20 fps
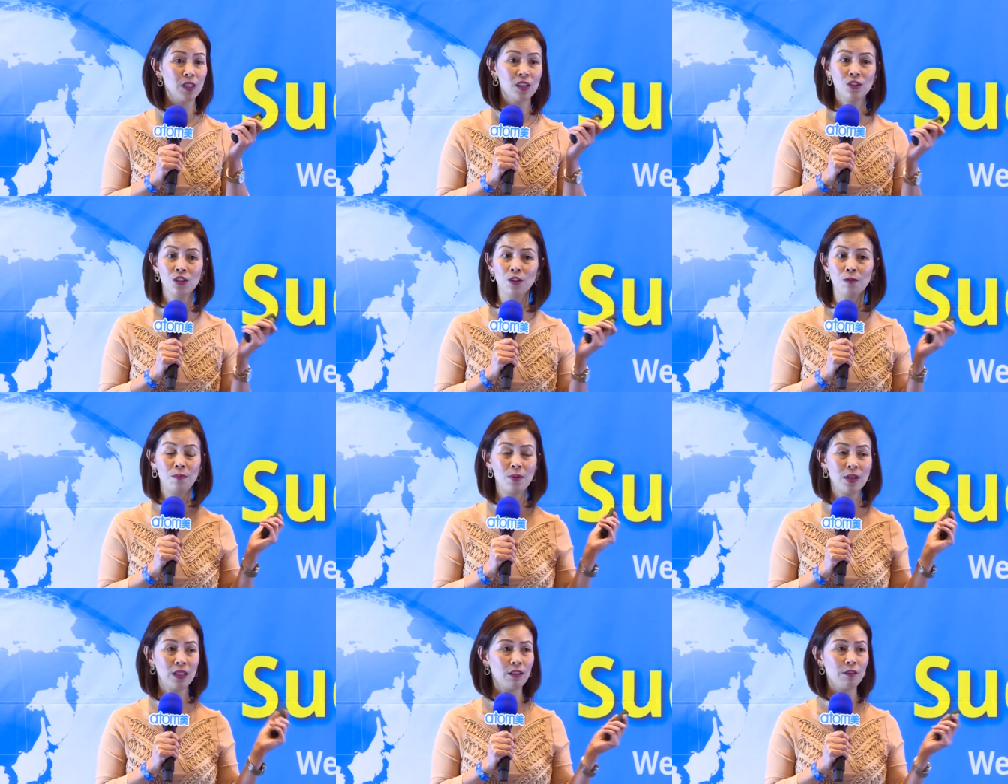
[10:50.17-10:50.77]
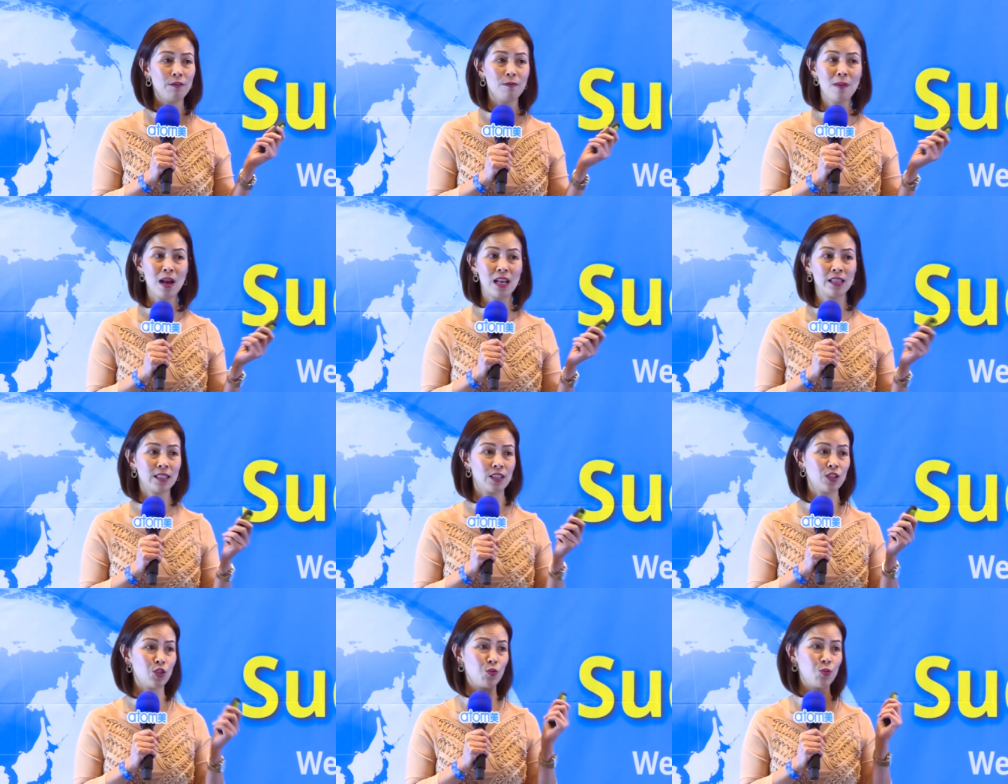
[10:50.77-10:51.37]
So peel off
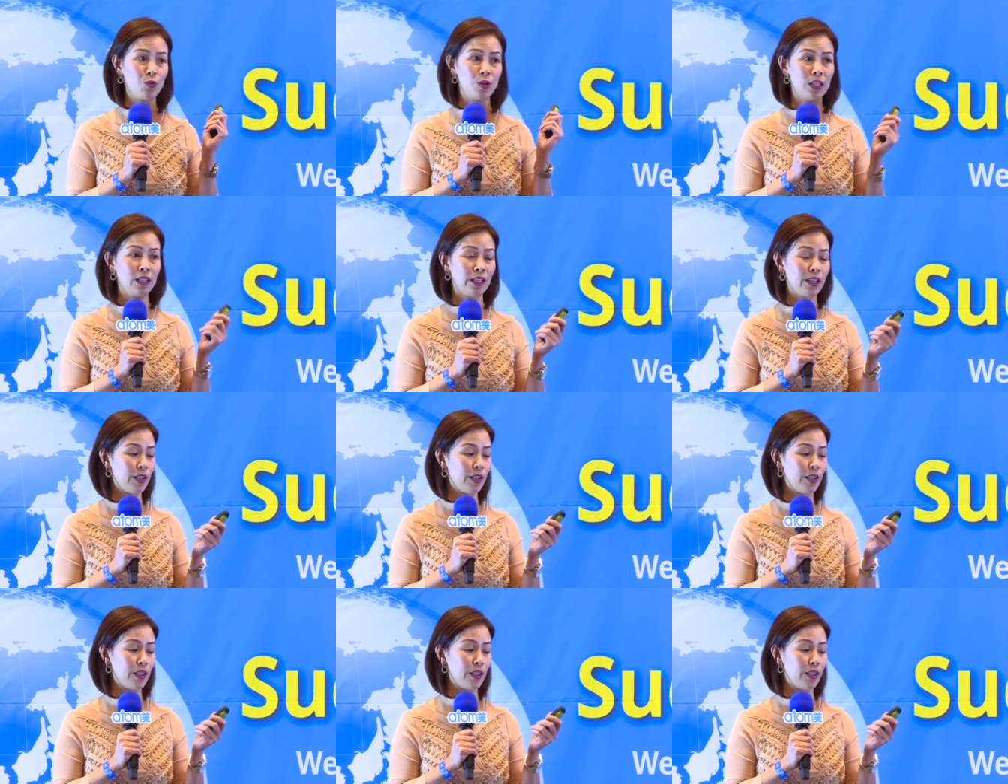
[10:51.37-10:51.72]
mask is really